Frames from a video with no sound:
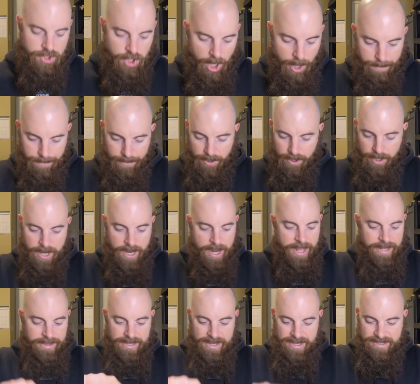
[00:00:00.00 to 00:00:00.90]
sharpener
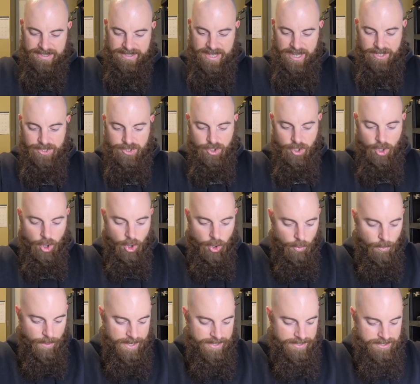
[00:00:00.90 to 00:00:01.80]
these things are
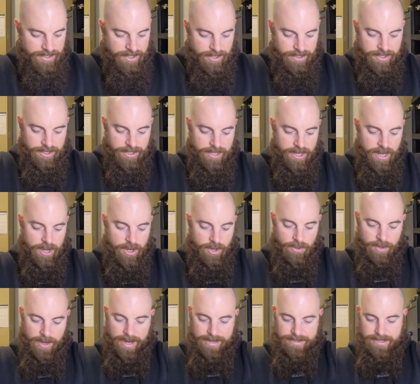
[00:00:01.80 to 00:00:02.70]
always good to
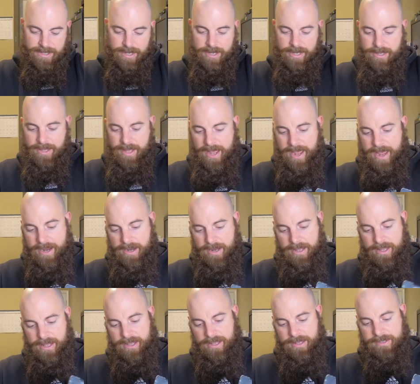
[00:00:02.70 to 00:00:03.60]
go i'll tell you
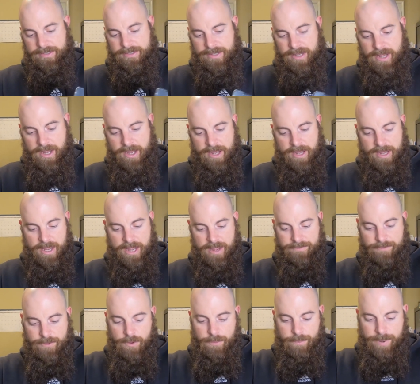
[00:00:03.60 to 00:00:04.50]
that is
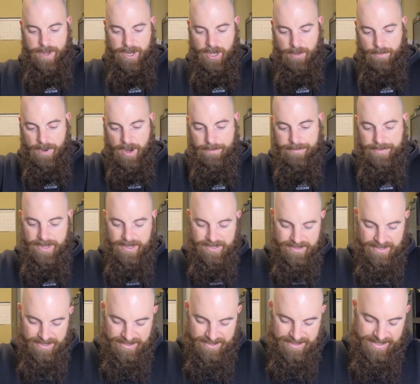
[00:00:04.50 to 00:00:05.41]
if you pick them up
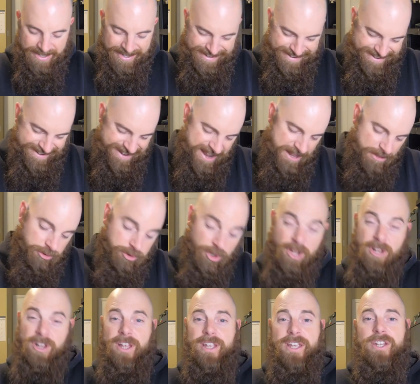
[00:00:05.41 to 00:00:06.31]
this is it
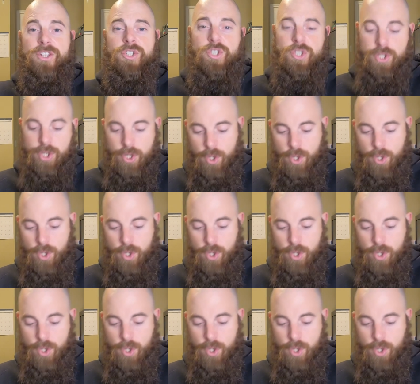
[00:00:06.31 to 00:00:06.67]
looked like it's